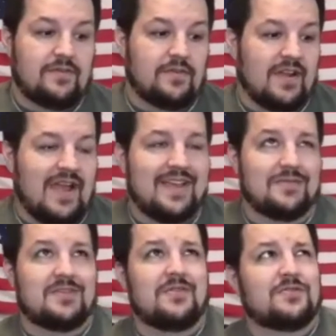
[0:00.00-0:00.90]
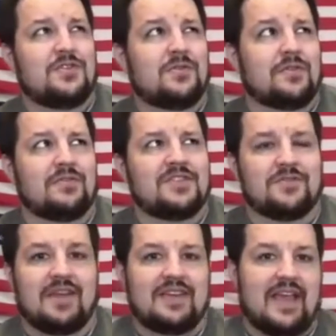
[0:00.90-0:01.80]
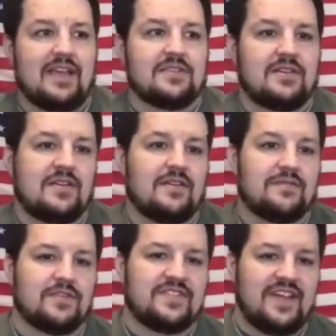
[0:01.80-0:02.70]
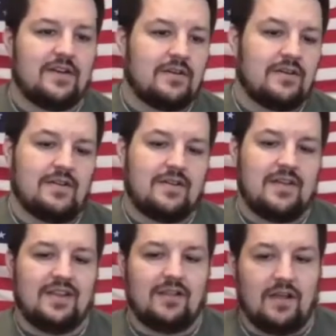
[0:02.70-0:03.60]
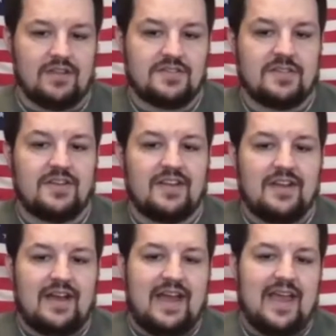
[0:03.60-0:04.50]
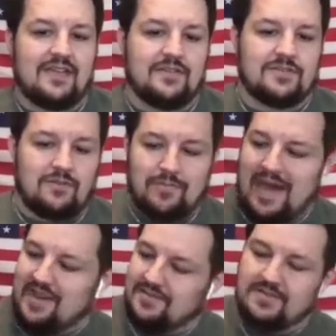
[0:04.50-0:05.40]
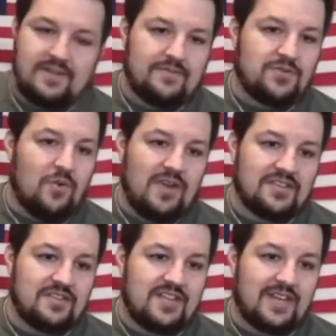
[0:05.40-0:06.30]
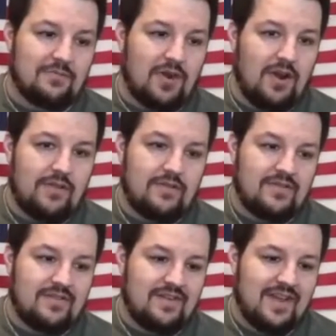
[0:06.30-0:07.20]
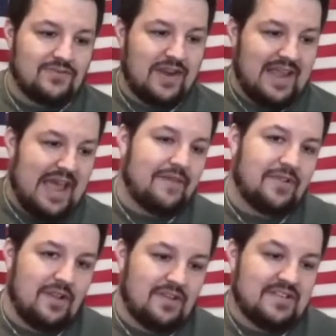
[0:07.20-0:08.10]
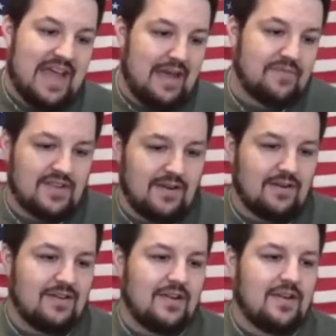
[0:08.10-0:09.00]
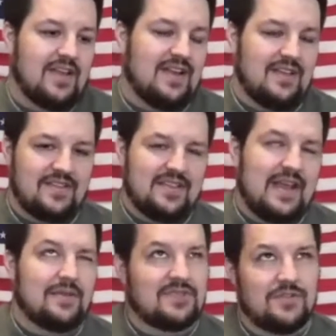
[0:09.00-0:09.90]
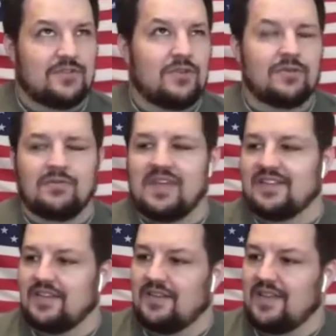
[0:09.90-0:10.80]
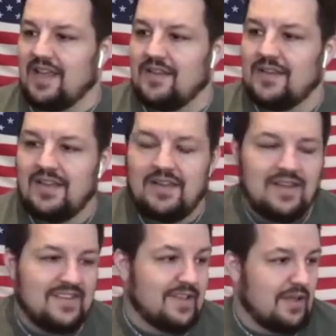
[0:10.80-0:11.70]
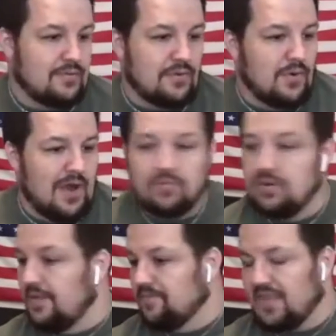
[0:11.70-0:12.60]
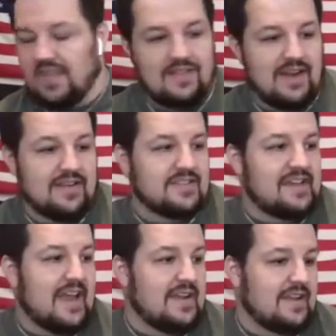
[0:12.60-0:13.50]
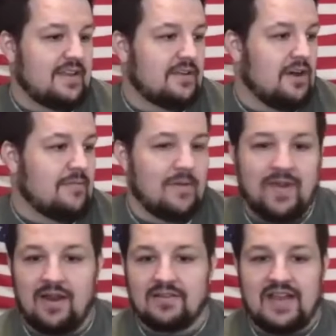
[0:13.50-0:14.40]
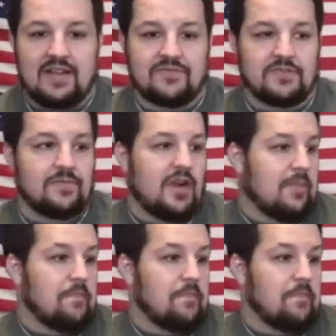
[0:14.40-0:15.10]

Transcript: think it was either 2 or 3 straight days for dinner and lunch, I had those little boxes of Swanson chicken broth. I drank half at lunch, half at dinner, and then did that. It was either 2 or 3 days I did that until I threw up. And then I decided I needed to call my parents and ask for some money.